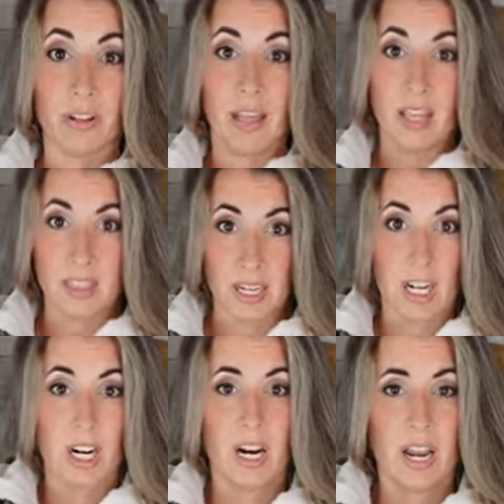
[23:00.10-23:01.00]
like
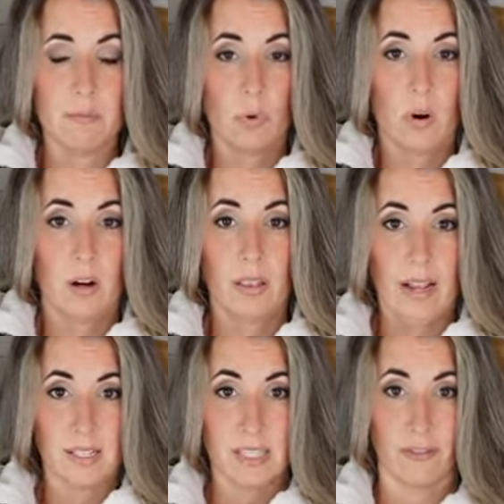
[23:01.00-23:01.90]
thicker and more
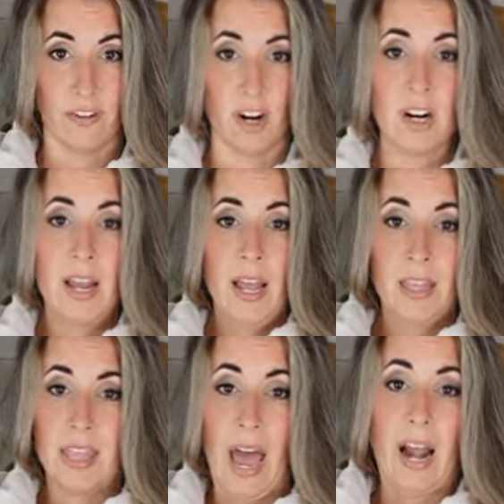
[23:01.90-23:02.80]
like stiffer,
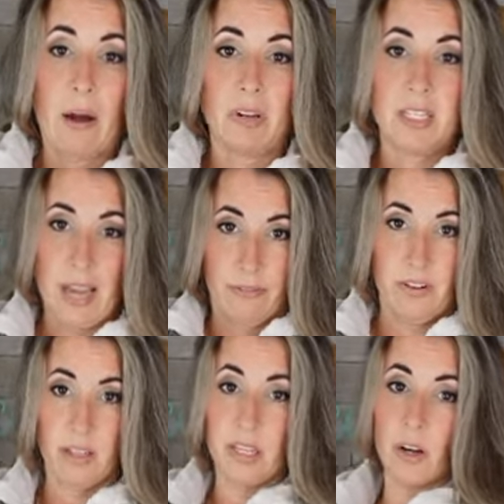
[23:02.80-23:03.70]
that I would
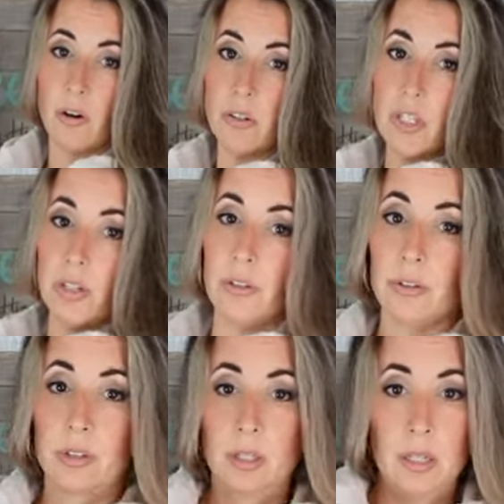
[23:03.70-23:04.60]
definitely go
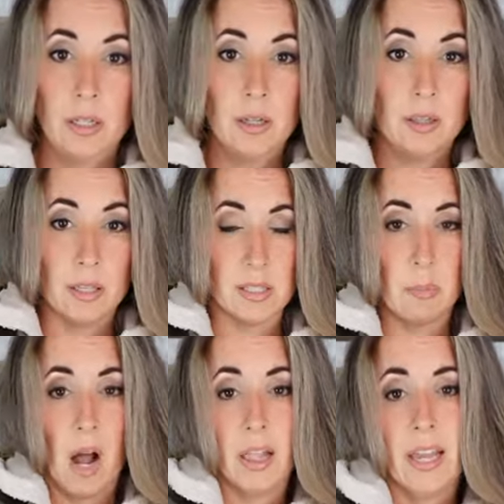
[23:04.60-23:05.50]
to the
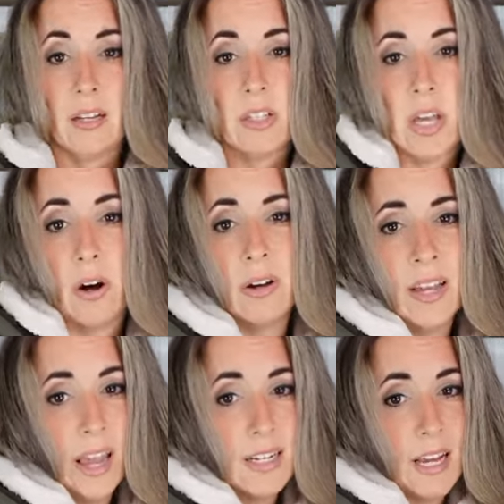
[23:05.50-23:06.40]
small in. So
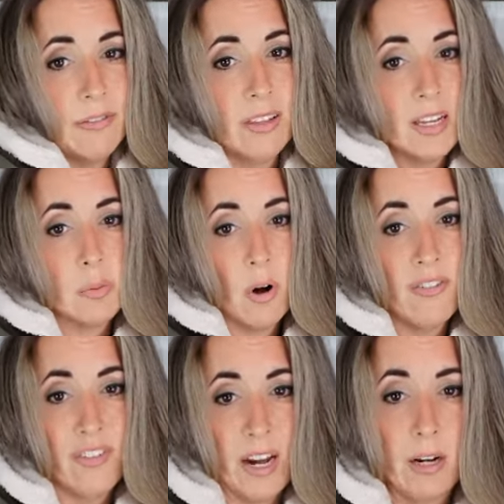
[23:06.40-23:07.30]
it definitely is more
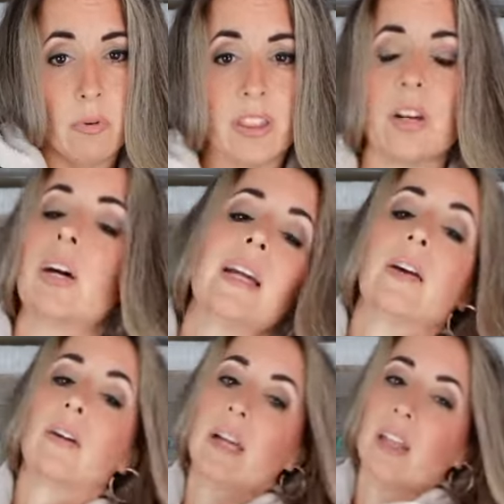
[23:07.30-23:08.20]
fitted with the hoodie
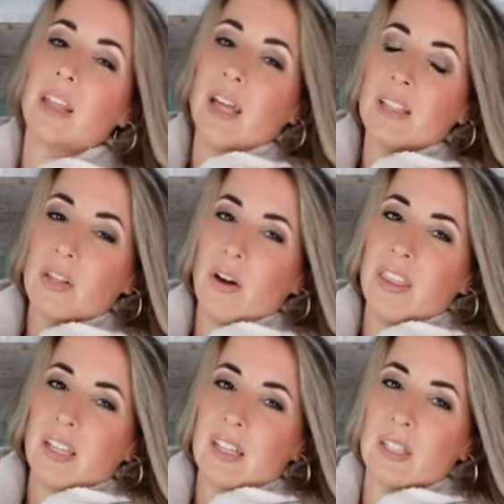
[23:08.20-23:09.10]
underneath. And so I
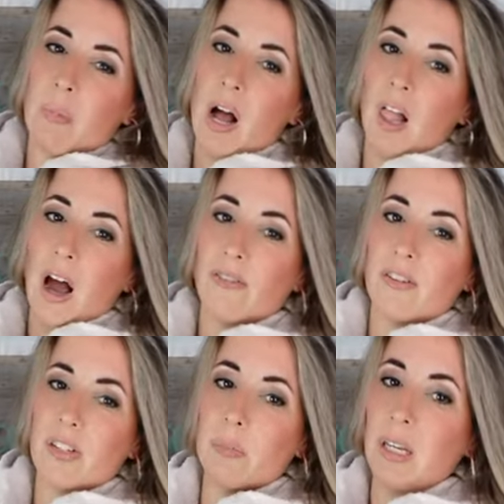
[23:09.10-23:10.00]
think the small
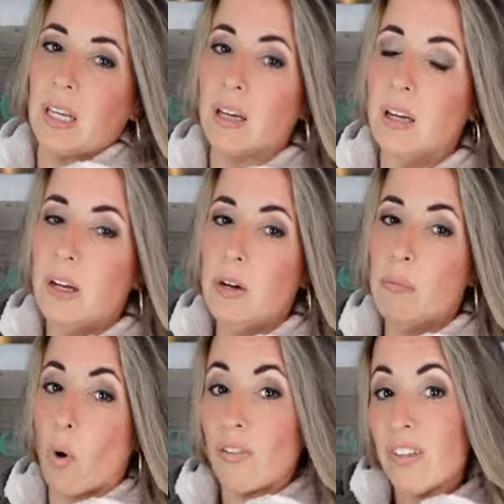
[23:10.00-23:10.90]
offers me
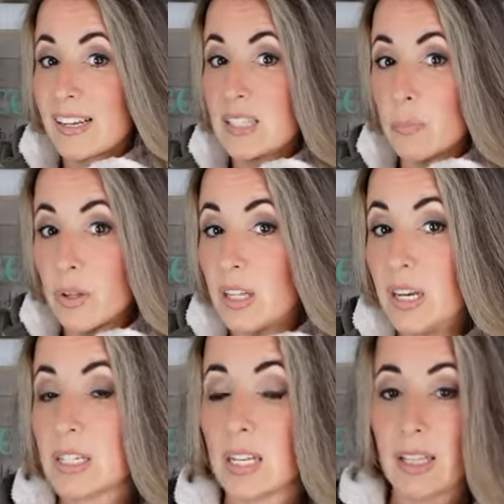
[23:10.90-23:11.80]
more
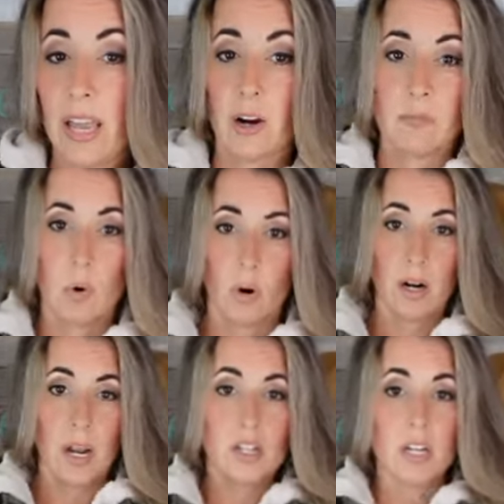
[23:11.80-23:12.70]
flexibility to layer more
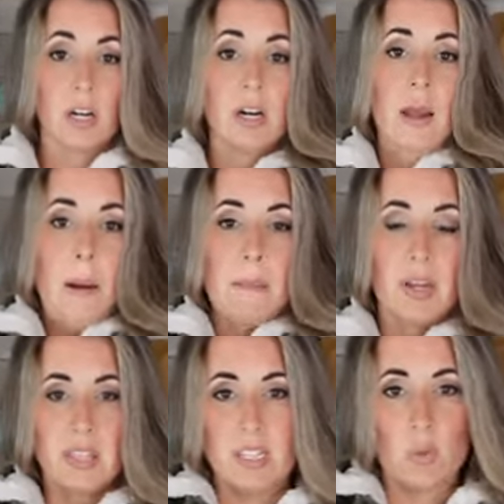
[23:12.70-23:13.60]
under,
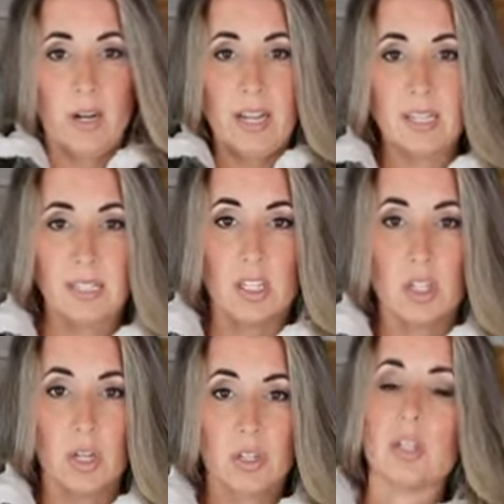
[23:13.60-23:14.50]
but this one
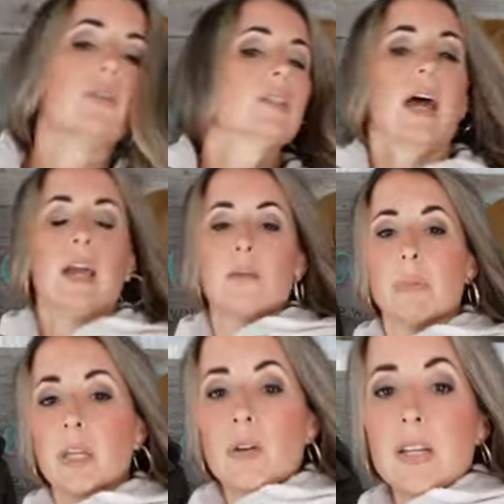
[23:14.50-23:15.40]
isn't too tight,
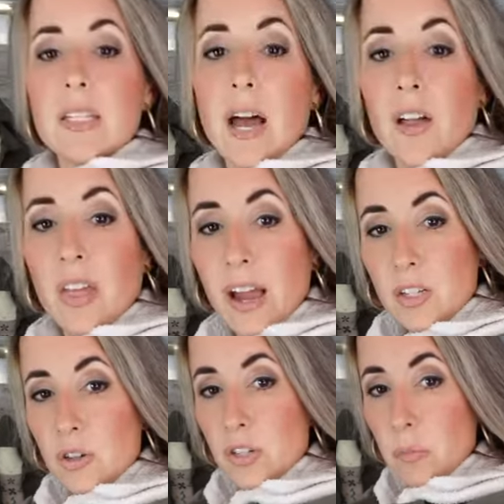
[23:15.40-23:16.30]
but you can tell the
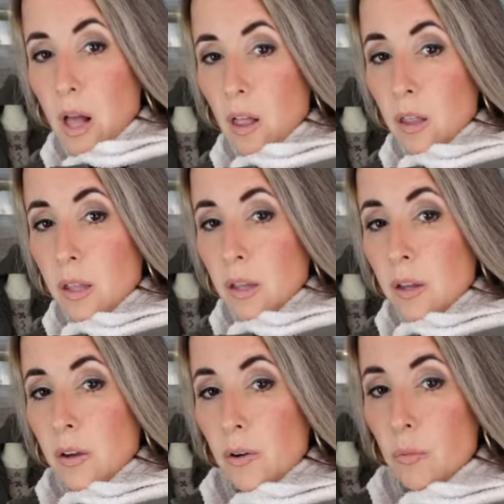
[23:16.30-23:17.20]
extra small
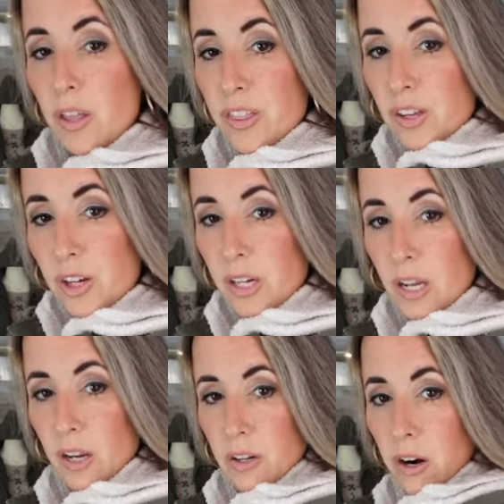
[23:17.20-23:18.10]
with the
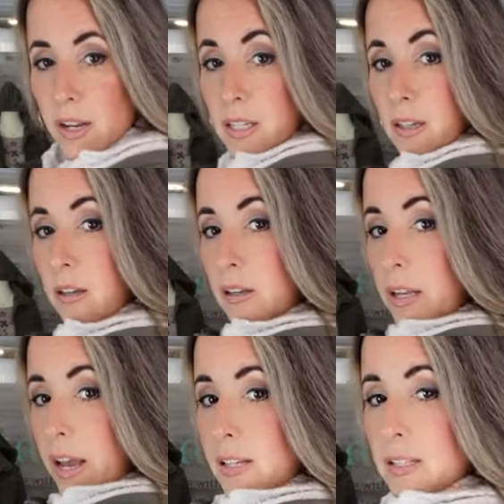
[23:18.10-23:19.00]
hoodie under it
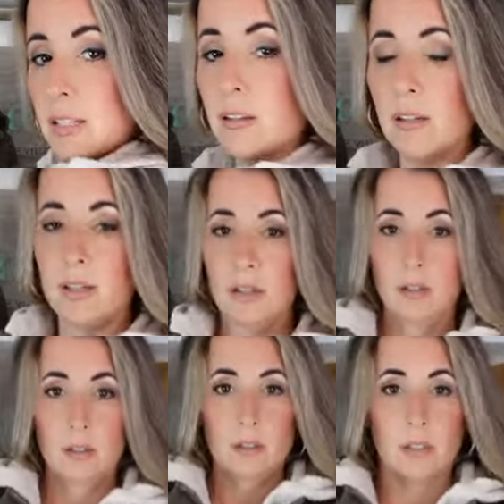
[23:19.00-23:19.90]
does,
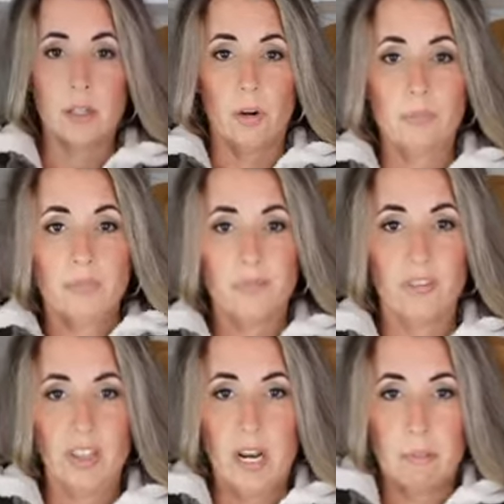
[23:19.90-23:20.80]
you know,
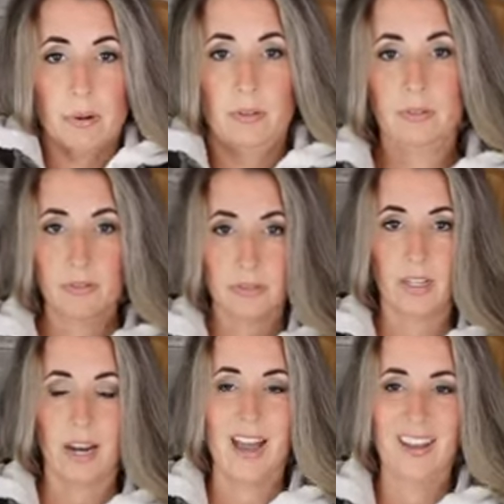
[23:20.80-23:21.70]
fill it up, fill it up,